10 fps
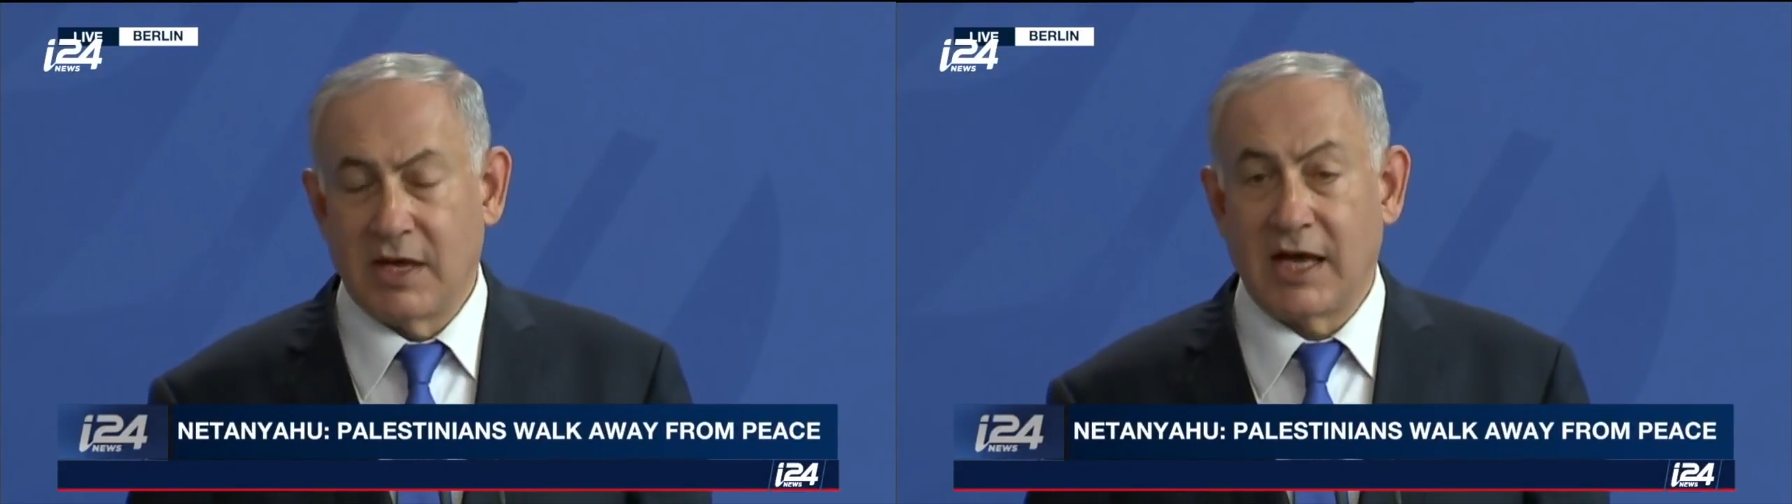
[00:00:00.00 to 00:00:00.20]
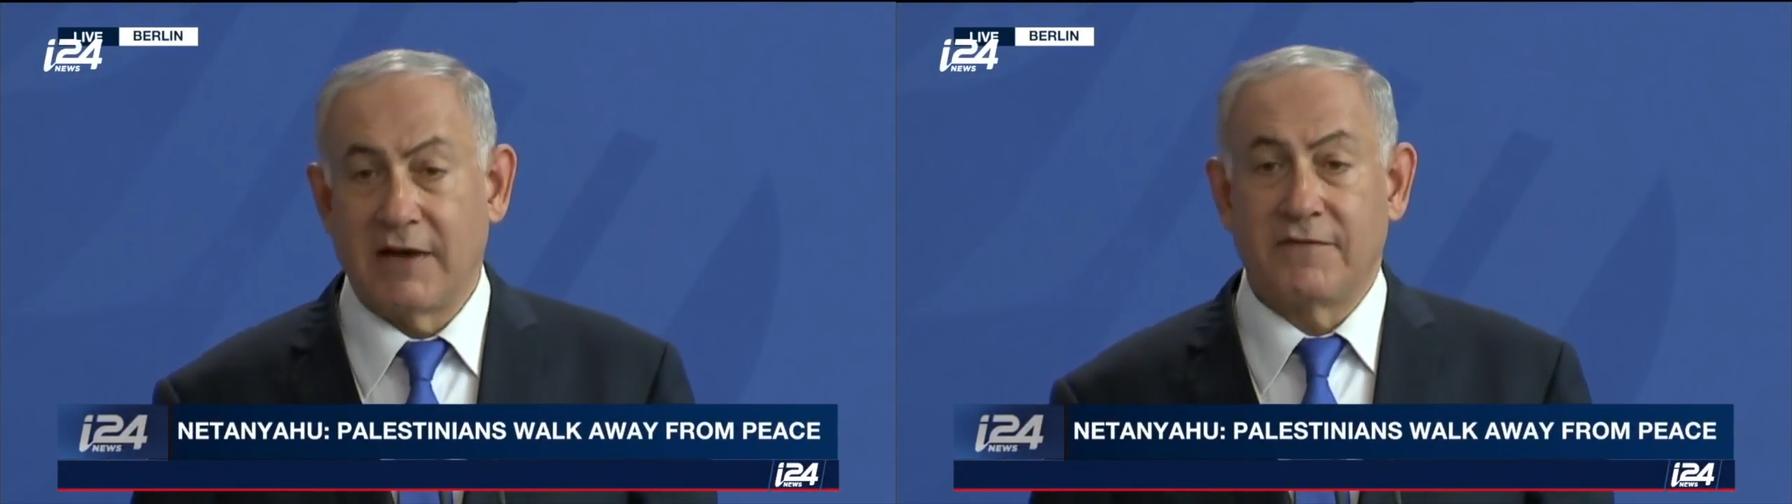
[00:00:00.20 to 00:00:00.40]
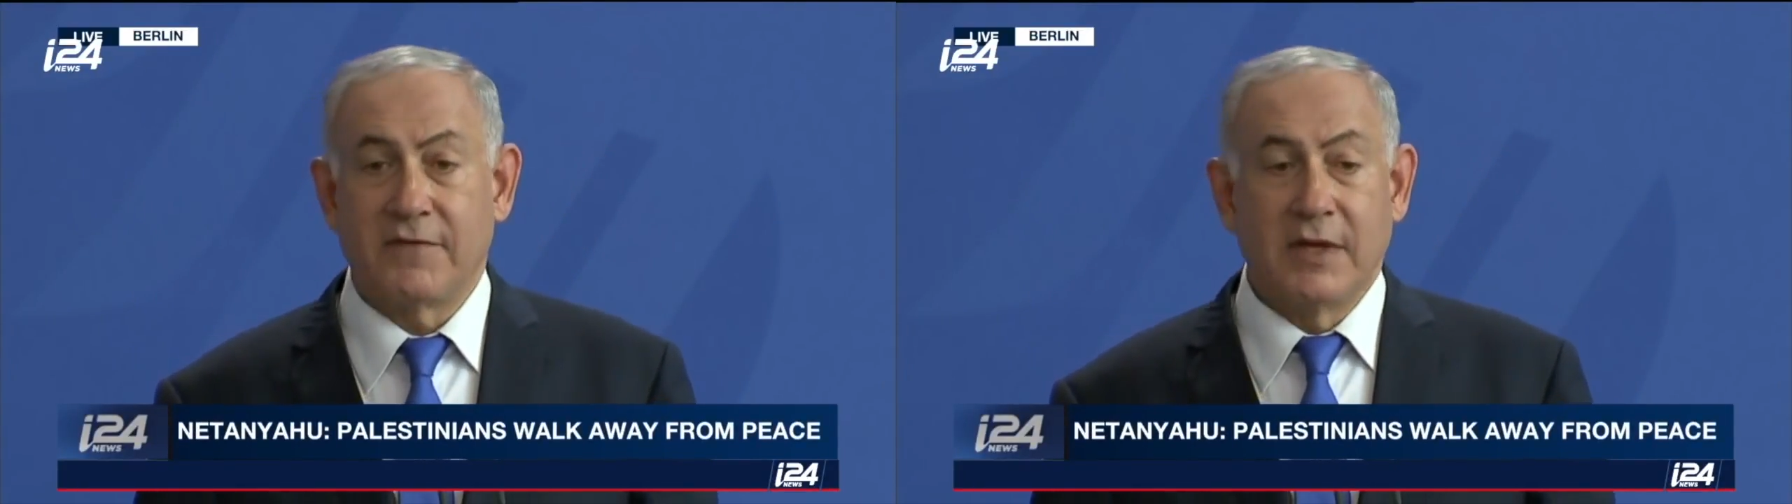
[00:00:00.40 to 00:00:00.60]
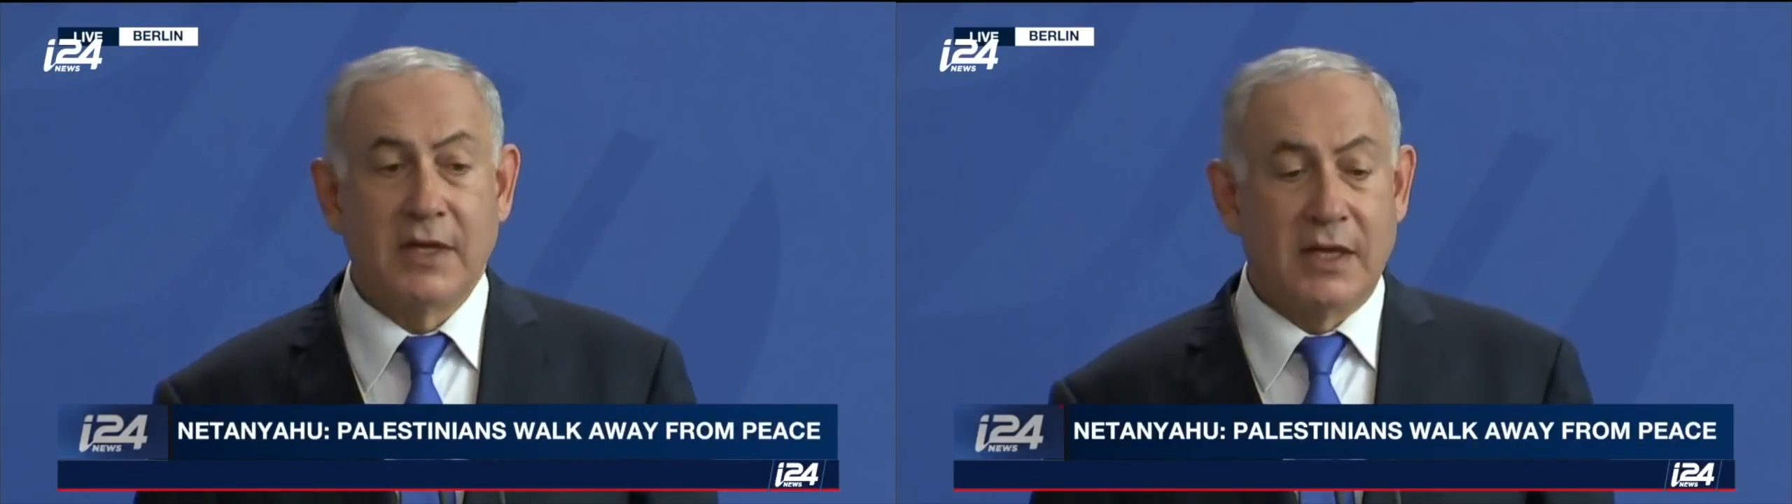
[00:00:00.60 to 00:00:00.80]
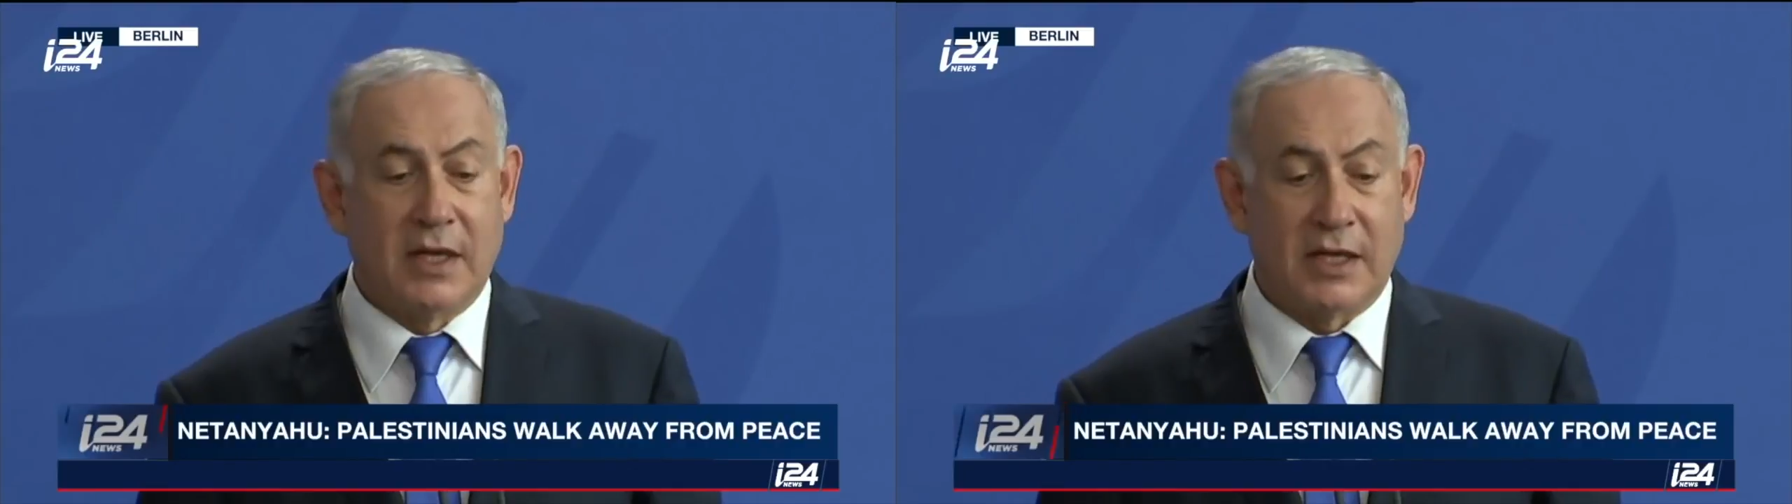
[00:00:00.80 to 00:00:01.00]
to have
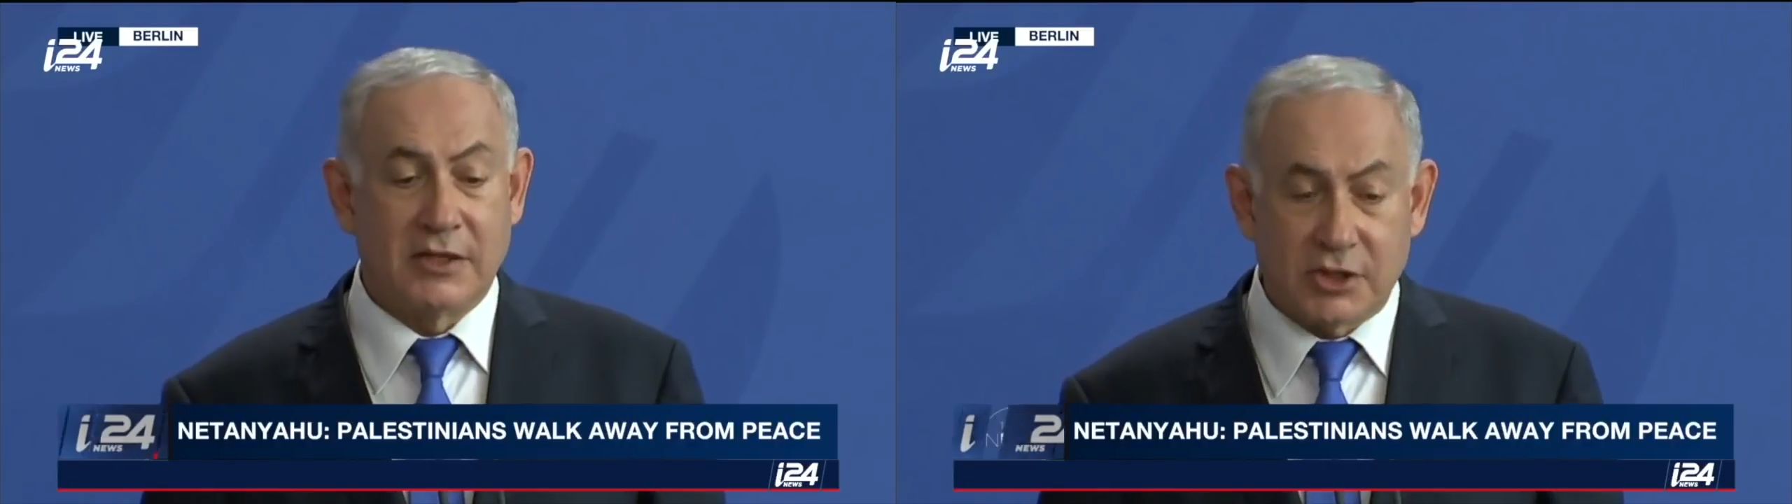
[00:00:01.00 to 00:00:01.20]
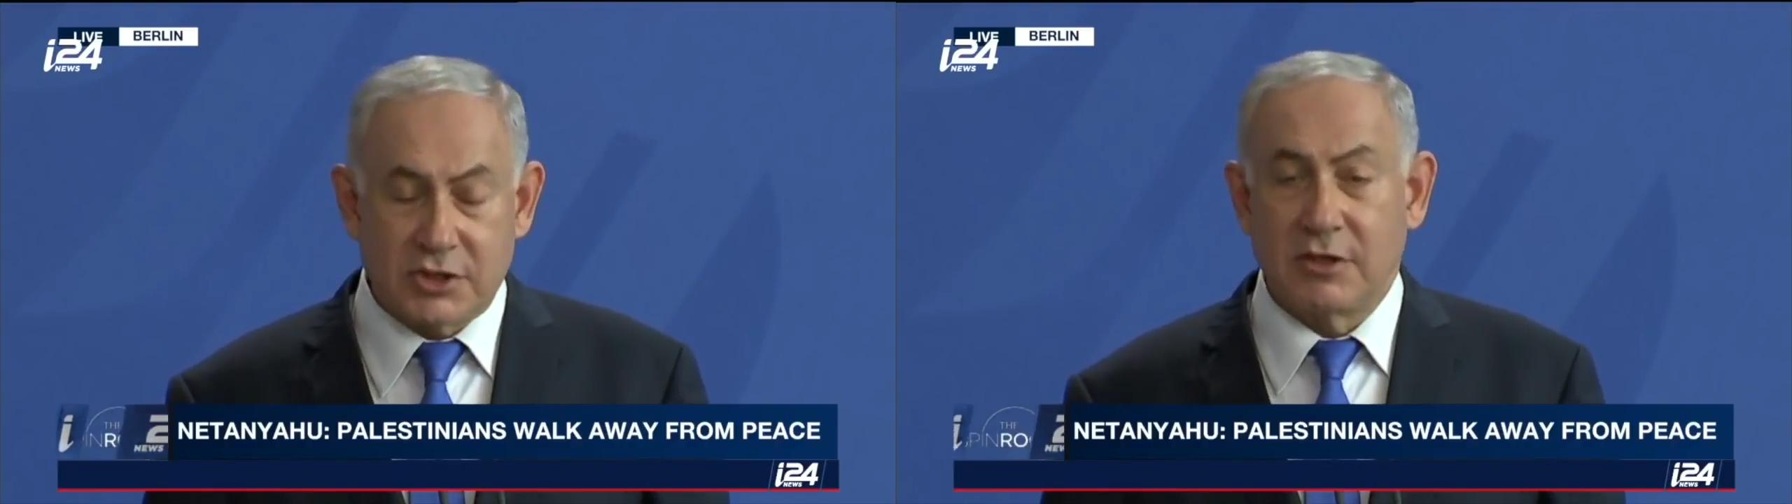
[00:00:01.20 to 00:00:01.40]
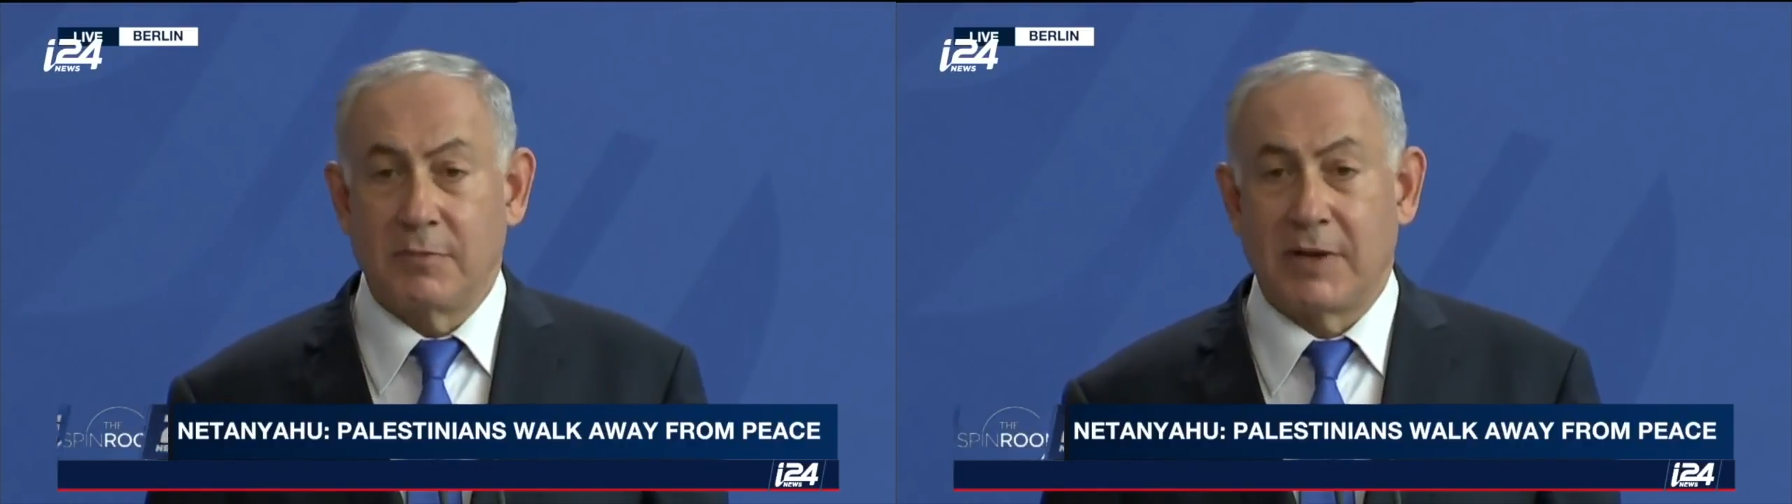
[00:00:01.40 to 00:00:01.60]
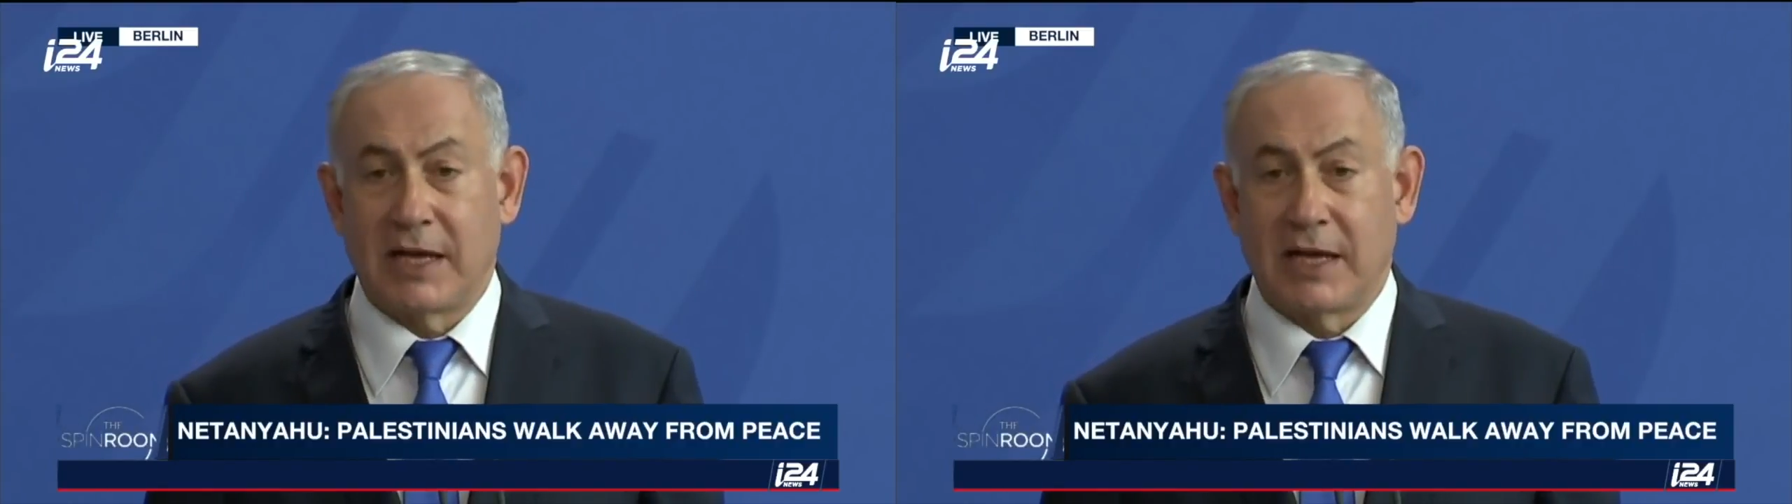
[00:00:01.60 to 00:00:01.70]
additional